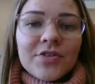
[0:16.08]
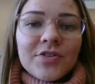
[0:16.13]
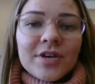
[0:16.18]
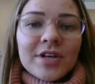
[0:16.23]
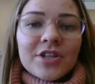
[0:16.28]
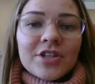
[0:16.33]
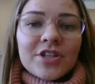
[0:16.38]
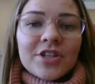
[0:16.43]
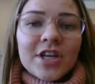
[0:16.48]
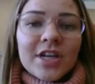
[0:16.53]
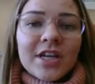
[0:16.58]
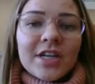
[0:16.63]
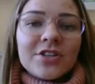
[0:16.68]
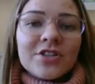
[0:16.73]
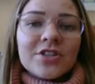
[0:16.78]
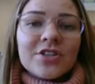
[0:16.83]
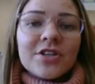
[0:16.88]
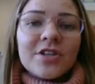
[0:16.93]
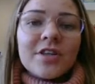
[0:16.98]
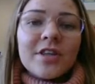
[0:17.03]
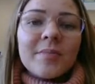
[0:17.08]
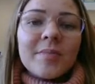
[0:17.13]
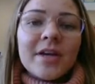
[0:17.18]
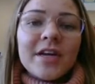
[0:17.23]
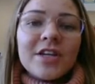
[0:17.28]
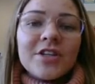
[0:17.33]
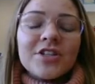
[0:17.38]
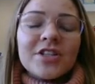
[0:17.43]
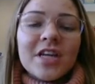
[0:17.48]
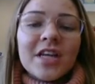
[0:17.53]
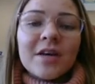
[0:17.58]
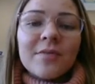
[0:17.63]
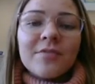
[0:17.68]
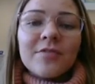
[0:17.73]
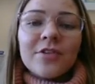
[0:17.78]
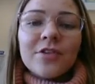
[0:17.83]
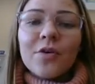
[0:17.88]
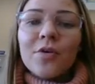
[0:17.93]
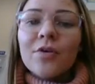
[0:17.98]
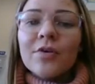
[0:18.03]
you can change the page setup
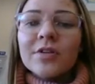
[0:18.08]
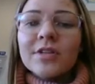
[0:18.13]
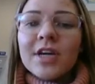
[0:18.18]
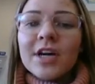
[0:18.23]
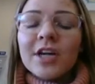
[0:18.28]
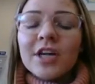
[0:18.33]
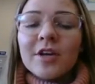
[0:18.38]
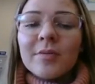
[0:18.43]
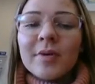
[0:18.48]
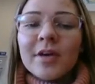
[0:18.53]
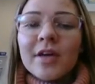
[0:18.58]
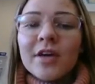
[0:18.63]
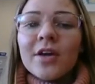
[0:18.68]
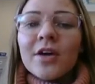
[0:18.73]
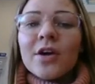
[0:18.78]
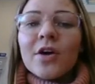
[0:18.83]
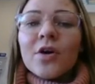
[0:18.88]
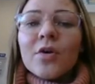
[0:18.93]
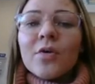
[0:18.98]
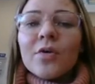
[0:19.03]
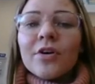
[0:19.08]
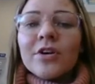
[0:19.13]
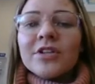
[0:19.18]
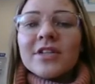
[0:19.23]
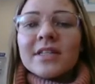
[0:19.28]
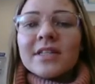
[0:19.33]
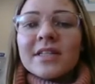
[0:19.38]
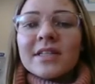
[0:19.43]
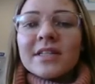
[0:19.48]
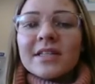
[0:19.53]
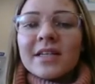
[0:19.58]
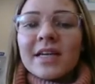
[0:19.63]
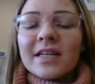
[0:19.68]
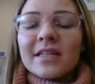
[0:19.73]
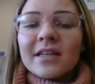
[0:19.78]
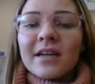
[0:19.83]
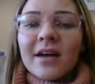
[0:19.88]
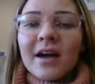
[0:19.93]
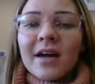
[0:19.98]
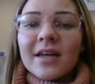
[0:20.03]
for the whole document or just the
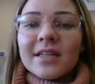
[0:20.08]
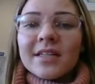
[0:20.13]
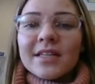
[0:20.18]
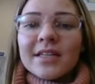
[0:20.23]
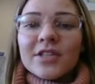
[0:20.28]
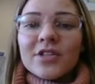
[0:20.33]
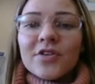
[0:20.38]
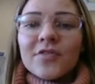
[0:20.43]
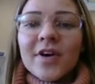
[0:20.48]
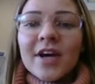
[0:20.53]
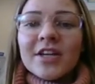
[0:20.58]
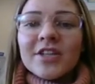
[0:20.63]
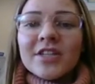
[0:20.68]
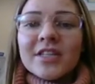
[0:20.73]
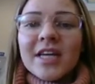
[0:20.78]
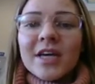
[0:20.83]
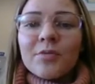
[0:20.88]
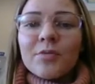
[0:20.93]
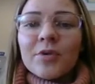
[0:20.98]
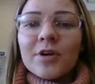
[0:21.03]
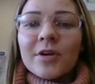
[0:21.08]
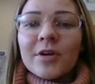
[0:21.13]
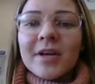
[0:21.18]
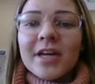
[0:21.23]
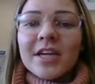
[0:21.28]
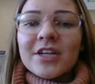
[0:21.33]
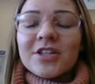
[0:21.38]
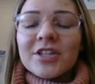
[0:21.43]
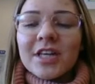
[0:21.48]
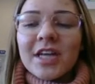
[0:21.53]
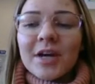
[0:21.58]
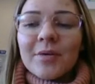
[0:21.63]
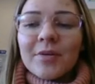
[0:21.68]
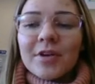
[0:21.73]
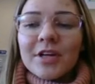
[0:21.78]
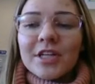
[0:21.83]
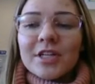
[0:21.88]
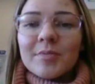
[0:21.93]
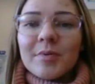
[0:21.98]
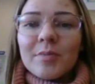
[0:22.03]
selected content. So if I just had page that I
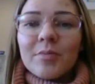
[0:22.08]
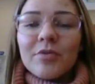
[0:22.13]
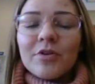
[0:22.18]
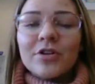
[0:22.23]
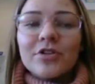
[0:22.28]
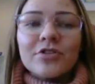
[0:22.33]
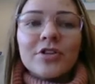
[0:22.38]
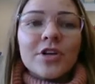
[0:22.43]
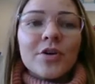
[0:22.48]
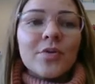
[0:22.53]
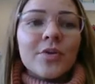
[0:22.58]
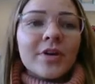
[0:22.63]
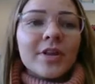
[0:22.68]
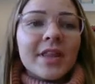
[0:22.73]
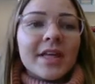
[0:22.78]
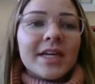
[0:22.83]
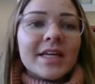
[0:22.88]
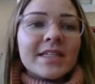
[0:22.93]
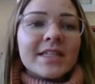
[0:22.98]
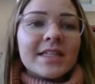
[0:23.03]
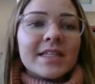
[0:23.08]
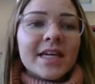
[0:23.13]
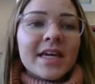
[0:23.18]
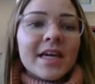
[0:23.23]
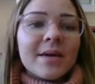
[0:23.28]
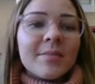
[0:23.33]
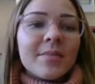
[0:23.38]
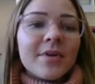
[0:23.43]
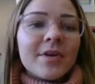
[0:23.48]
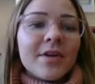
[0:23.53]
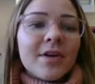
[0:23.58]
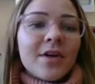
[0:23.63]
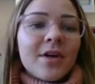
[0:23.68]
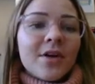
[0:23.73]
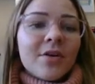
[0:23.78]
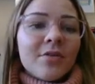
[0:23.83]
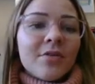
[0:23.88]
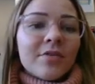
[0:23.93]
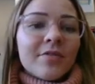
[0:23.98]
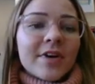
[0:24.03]
wanted to be portrait or landscape
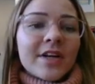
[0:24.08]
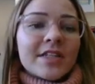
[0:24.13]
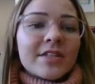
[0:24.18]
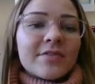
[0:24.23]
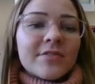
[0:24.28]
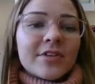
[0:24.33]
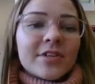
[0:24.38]
or vice